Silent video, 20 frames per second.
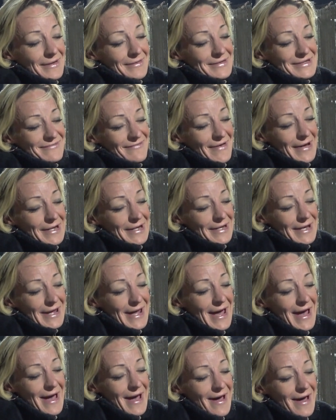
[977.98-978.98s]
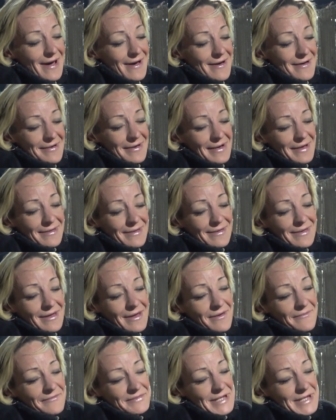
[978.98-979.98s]
Let's find out. I
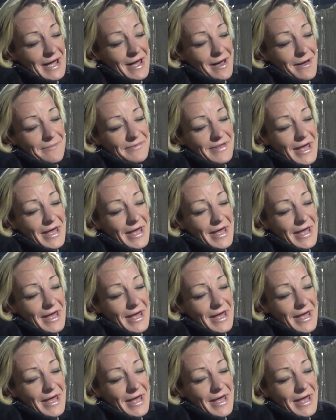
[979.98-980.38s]
love Tom